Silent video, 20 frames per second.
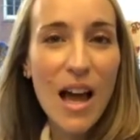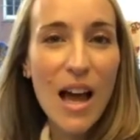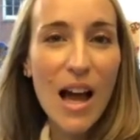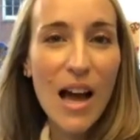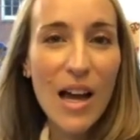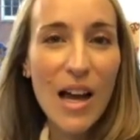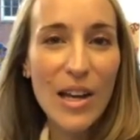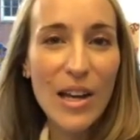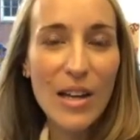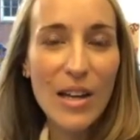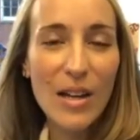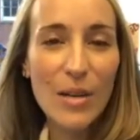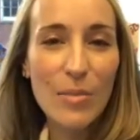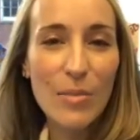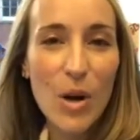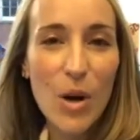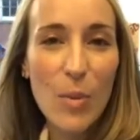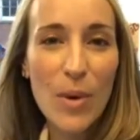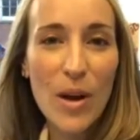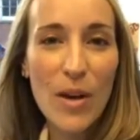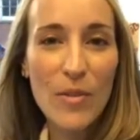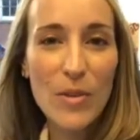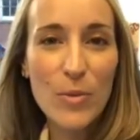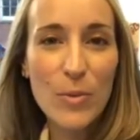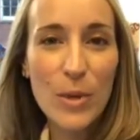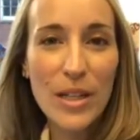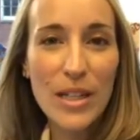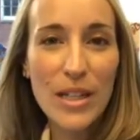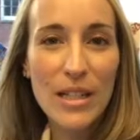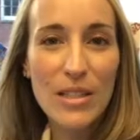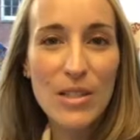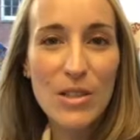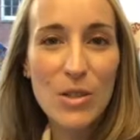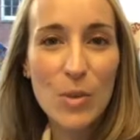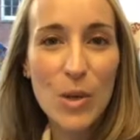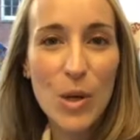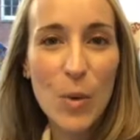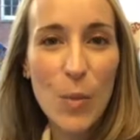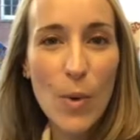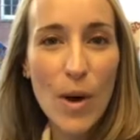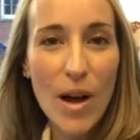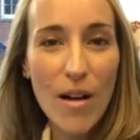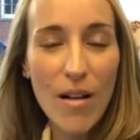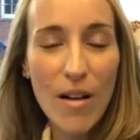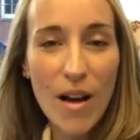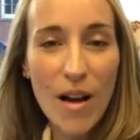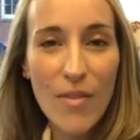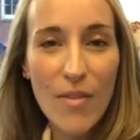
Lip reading: I hope everybody is doing well